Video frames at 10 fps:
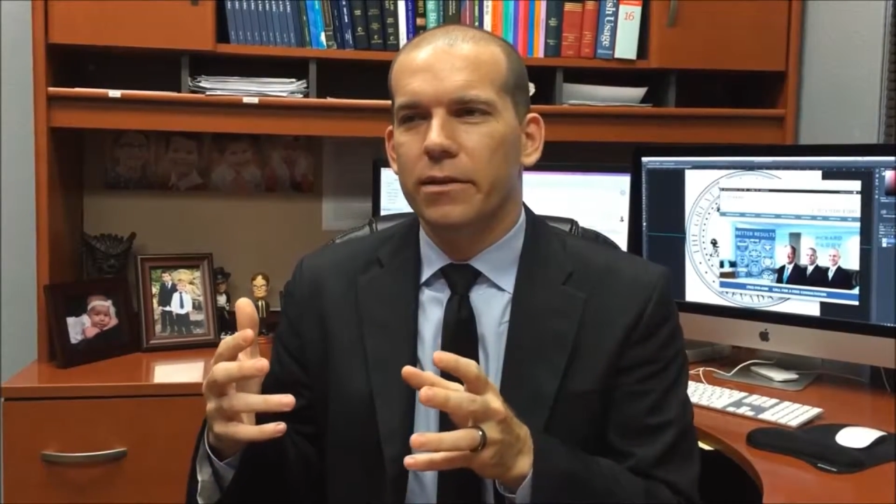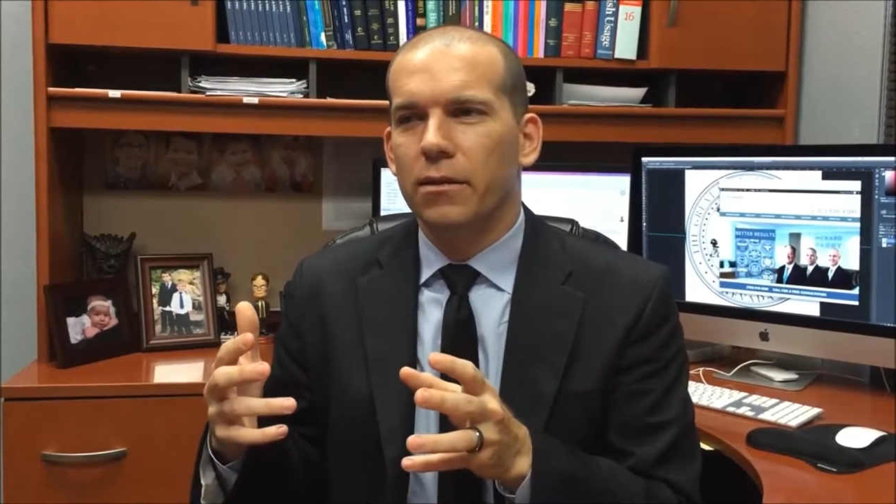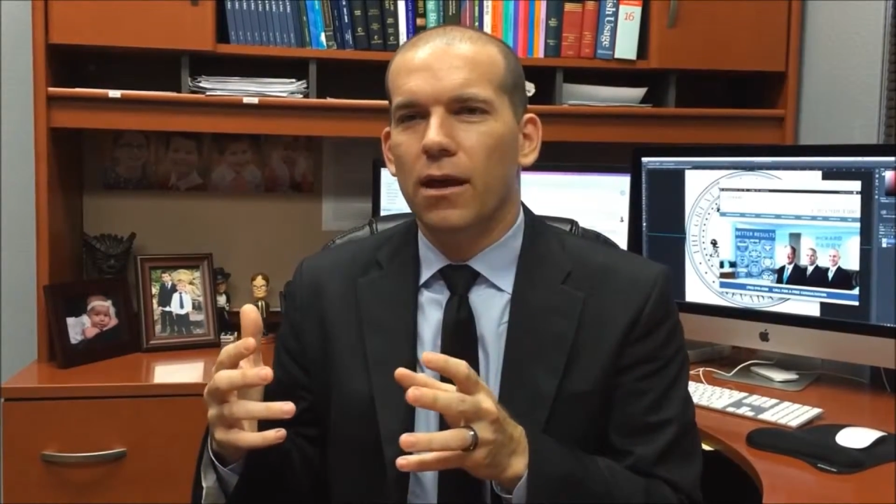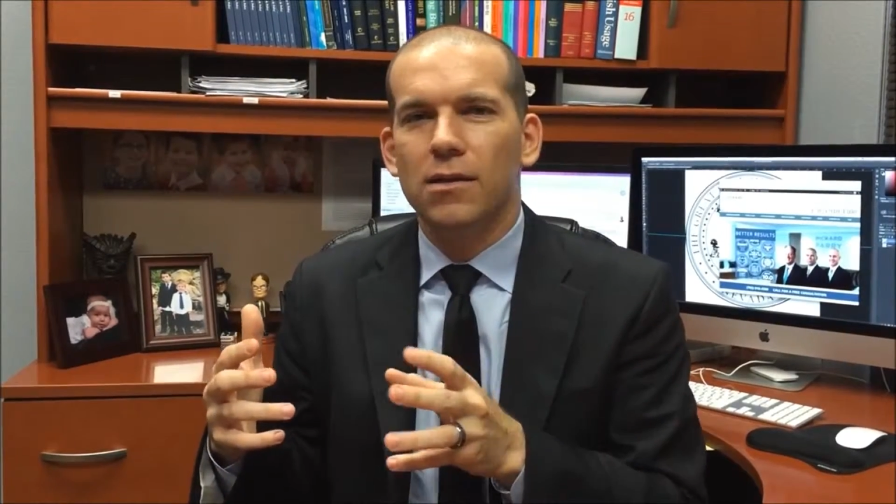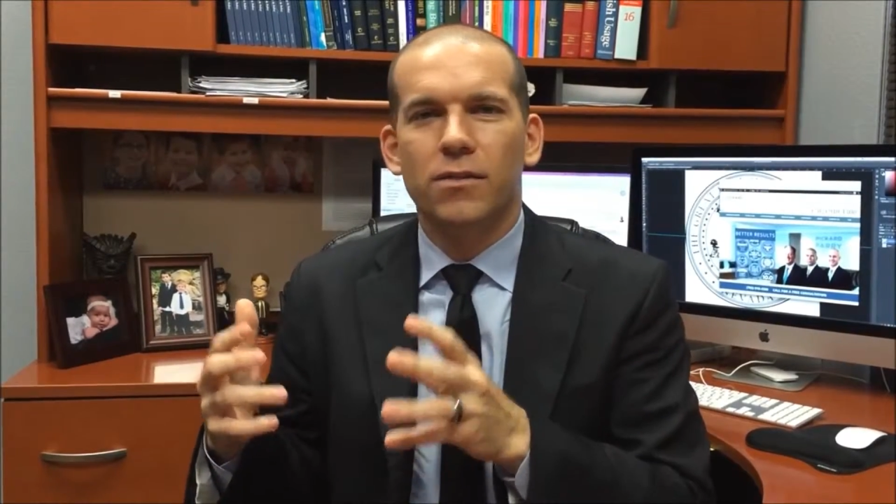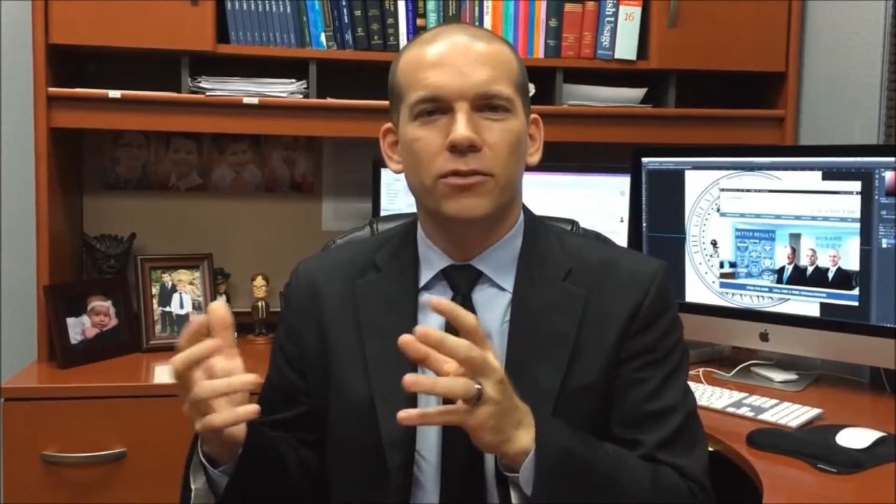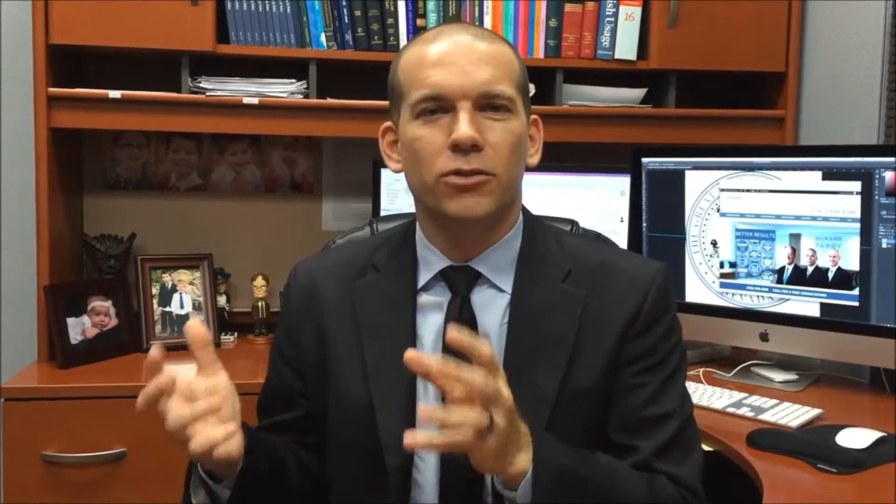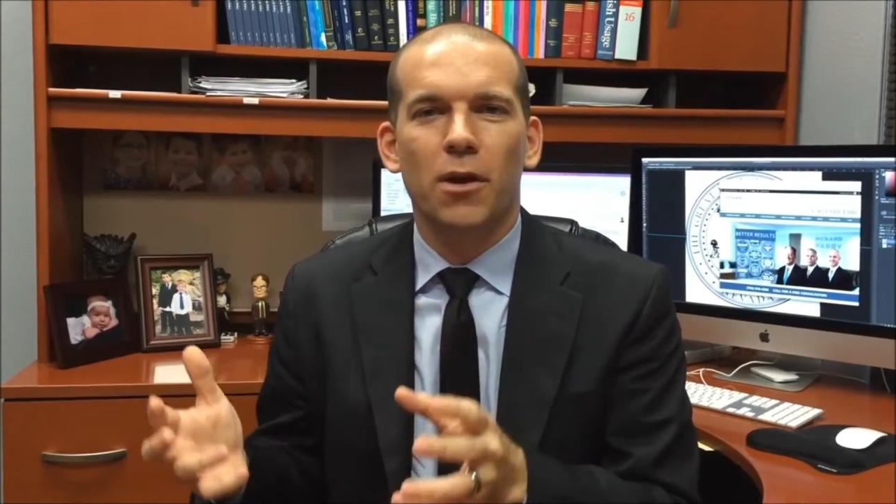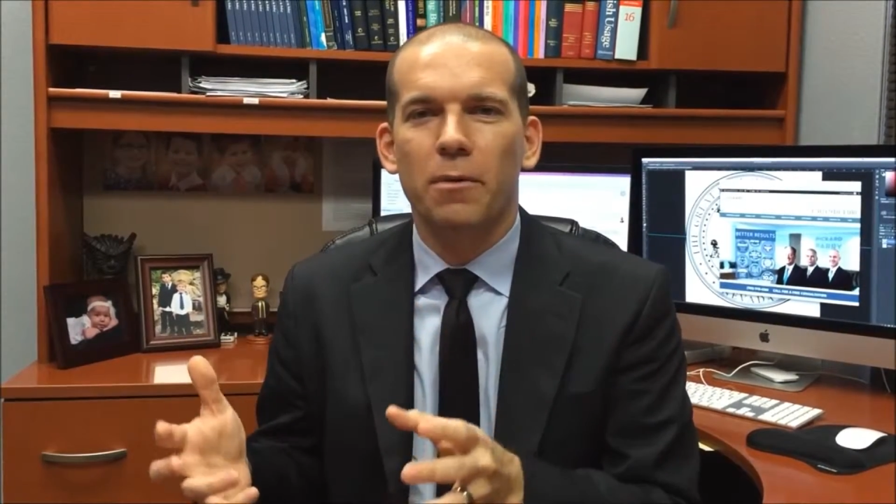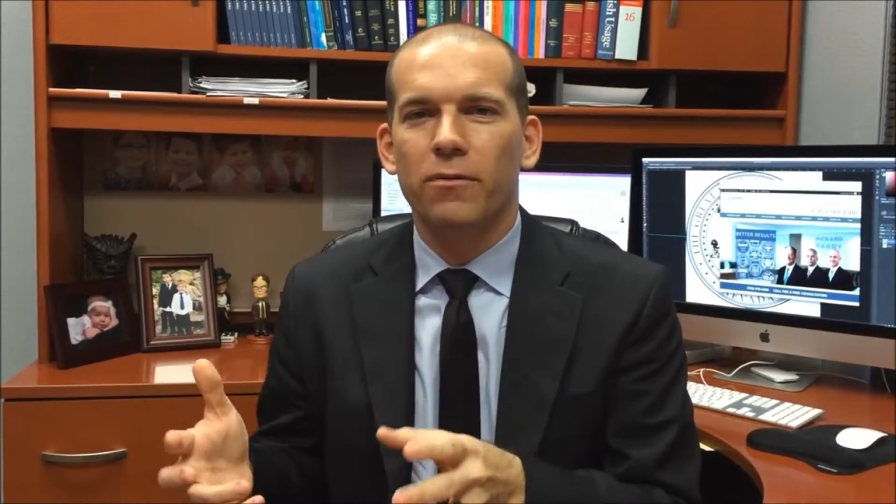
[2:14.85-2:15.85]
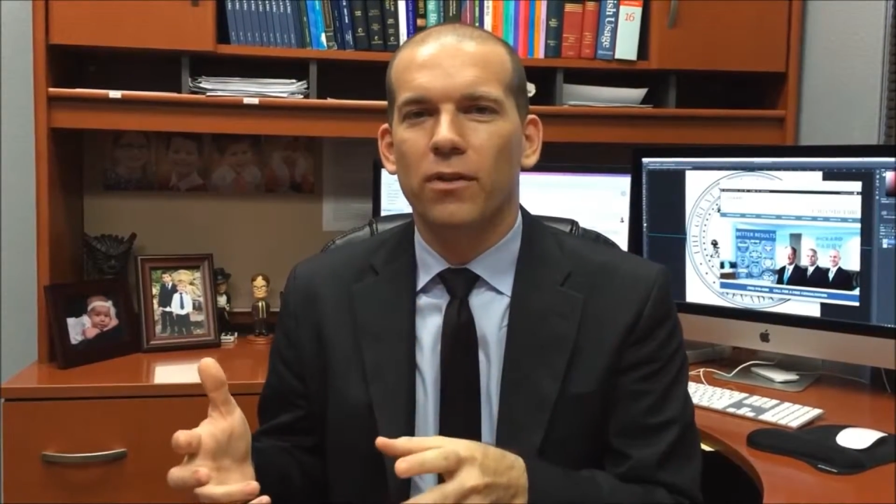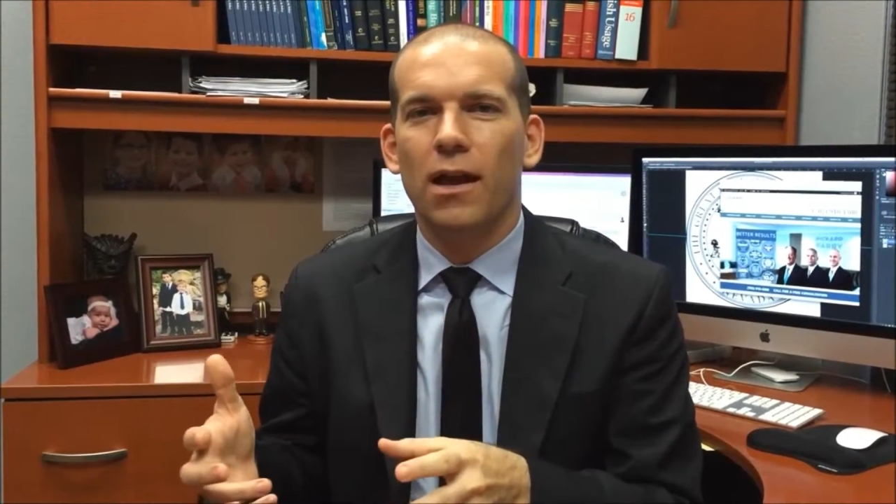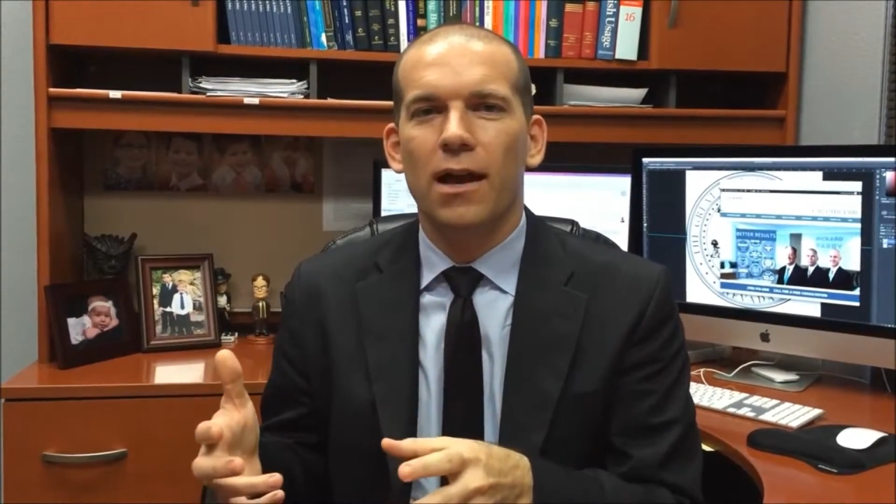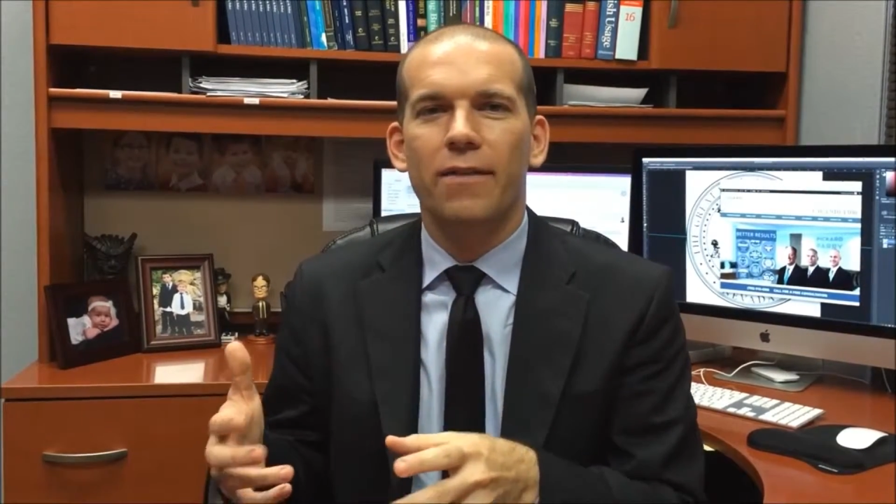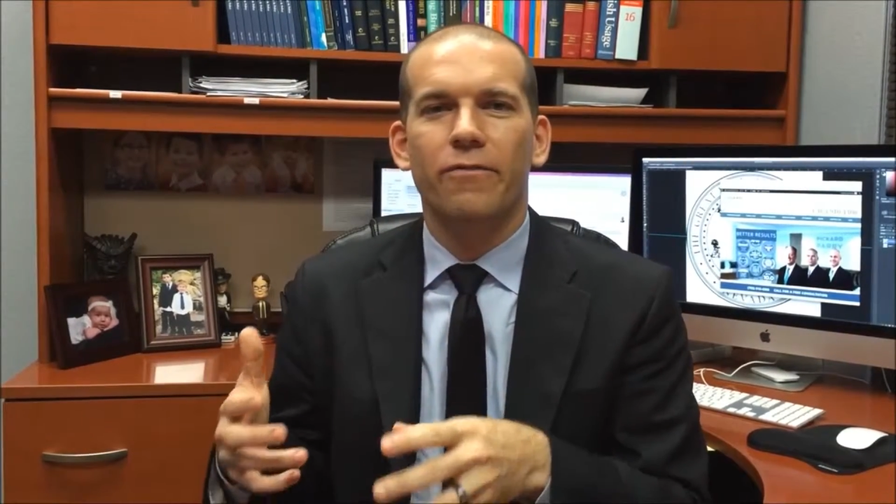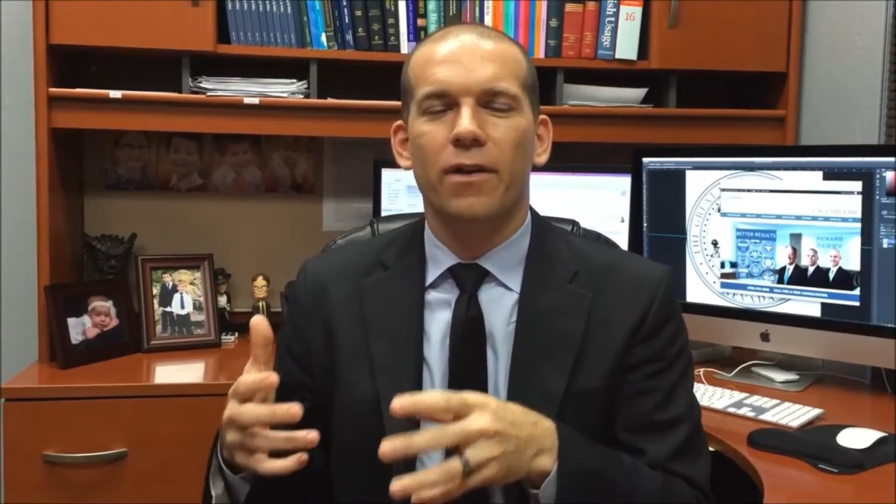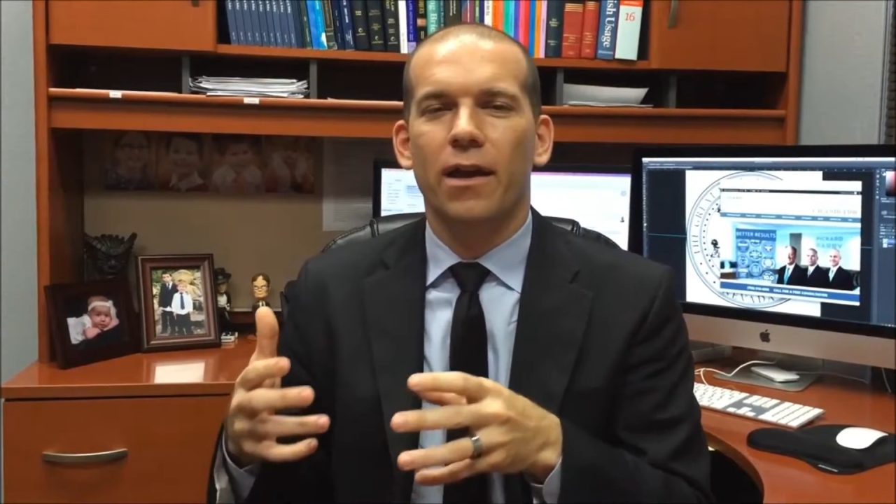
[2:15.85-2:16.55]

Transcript: loss of enjoyment of life